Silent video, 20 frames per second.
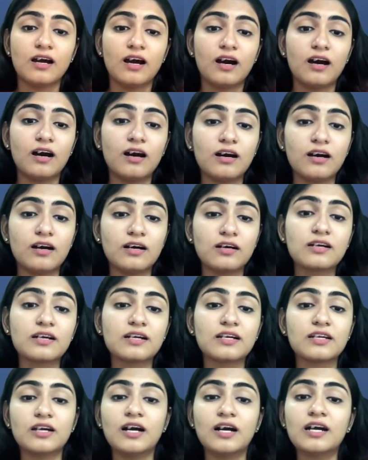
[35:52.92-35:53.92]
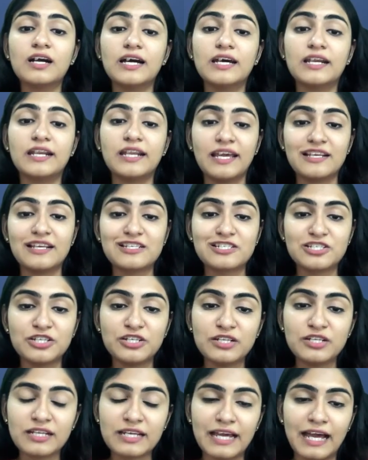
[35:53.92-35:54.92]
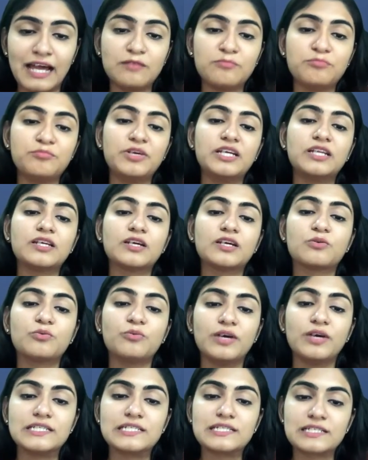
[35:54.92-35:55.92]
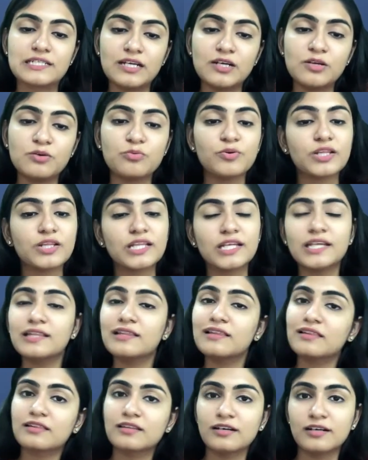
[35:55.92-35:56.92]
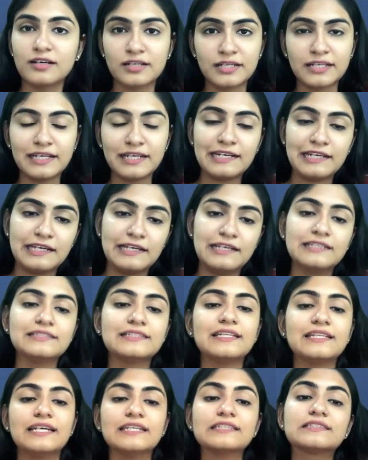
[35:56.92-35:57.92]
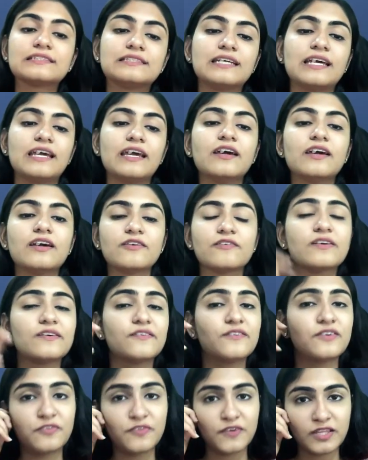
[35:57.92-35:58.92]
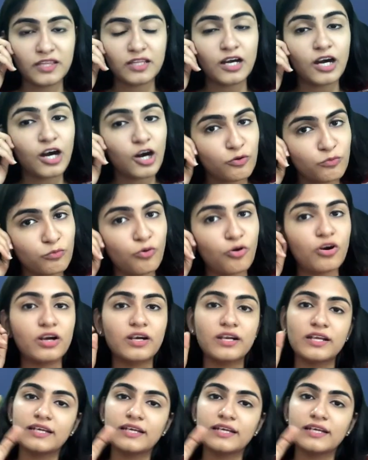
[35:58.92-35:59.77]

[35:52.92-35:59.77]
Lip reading: a correction can be requested within 30 days. Let's say if in the award